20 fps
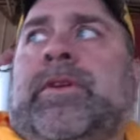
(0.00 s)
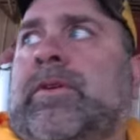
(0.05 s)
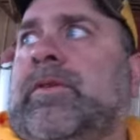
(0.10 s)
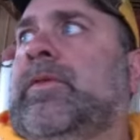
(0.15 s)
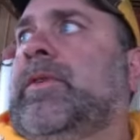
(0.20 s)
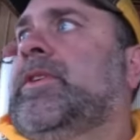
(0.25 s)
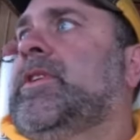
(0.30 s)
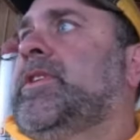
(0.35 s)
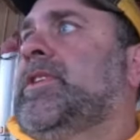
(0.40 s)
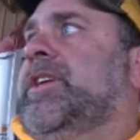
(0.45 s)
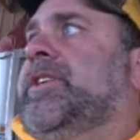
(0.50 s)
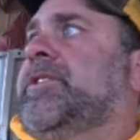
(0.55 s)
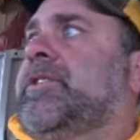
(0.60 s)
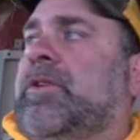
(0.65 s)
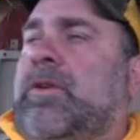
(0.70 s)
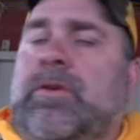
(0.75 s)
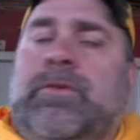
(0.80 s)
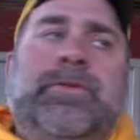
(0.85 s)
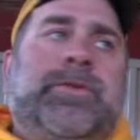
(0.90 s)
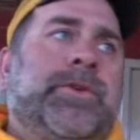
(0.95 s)
you know there's a
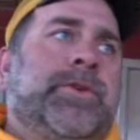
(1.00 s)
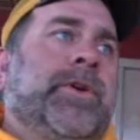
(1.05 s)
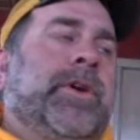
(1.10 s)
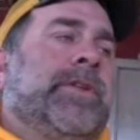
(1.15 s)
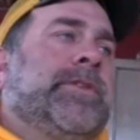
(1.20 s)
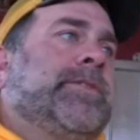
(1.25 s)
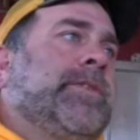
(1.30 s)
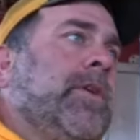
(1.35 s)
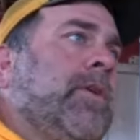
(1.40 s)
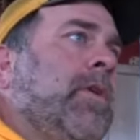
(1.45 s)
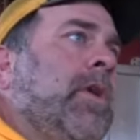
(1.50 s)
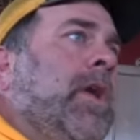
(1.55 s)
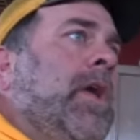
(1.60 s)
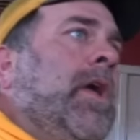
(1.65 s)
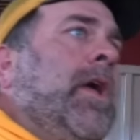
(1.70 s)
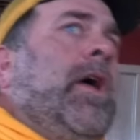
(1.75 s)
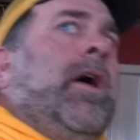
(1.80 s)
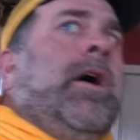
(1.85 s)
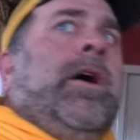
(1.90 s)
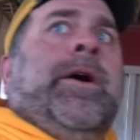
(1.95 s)
ditch going through it so
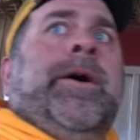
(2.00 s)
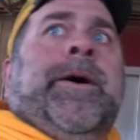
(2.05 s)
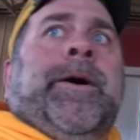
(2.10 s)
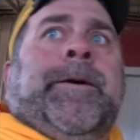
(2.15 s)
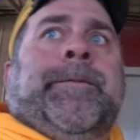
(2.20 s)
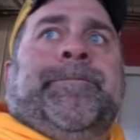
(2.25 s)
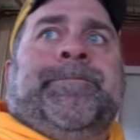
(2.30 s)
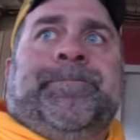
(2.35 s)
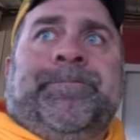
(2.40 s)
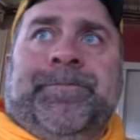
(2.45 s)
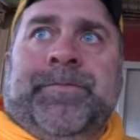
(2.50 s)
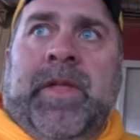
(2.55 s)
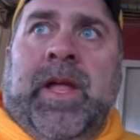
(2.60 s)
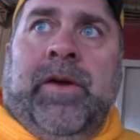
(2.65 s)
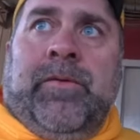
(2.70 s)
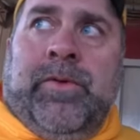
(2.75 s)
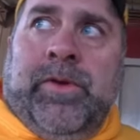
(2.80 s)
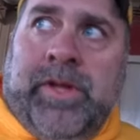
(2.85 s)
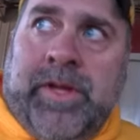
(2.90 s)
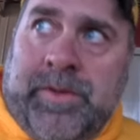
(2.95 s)
um,
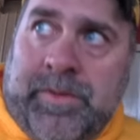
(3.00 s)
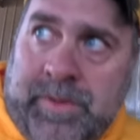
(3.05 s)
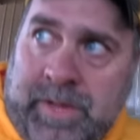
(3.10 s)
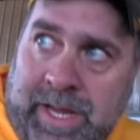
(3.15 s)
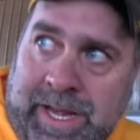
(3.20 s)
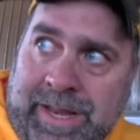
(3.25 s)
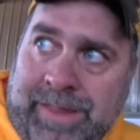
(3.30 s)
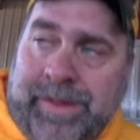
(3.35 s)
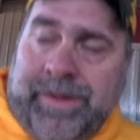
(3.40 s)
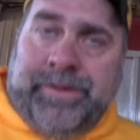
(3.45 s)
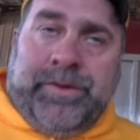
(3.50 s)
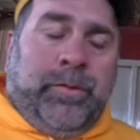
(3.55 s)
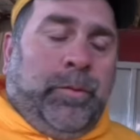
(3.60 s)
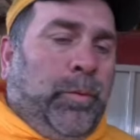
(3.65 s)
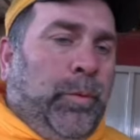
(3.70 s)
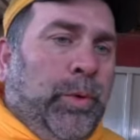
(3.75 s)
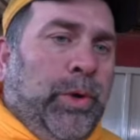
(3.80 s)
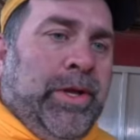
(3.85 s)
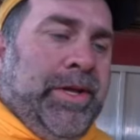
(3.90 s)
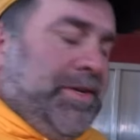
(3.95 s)
not really anything to
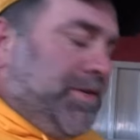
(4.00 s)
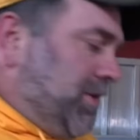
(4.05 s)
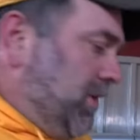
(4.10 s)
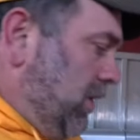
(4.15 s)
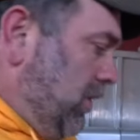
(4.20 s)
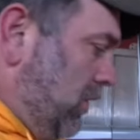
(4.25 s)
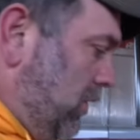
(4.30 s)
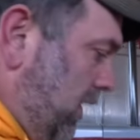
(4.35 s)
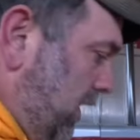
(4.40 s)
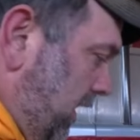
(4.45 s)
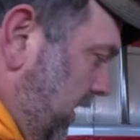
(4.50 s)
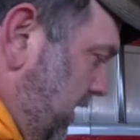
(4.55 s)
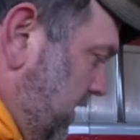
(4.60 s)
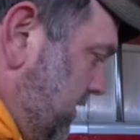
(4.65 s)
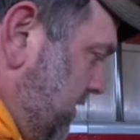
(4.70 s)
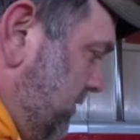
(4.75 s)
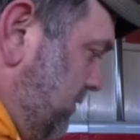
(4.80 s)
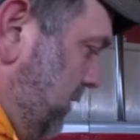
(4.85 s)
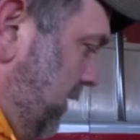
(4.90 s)
really show i guess